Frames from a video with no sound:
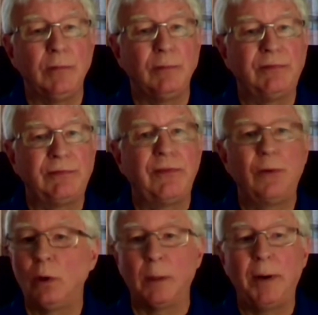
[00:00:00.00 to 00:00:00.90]
we'd
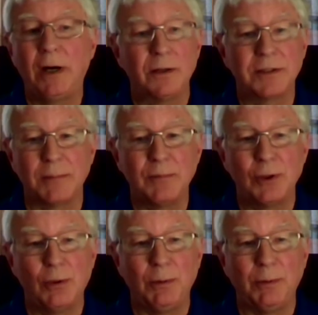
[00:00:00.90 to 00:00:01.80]
fall apart. I'm
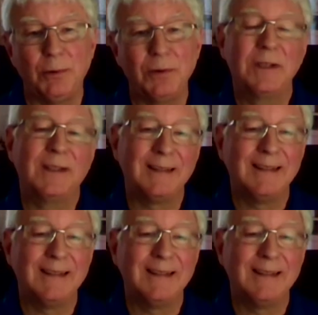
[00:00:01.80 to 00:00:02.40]
sure we would.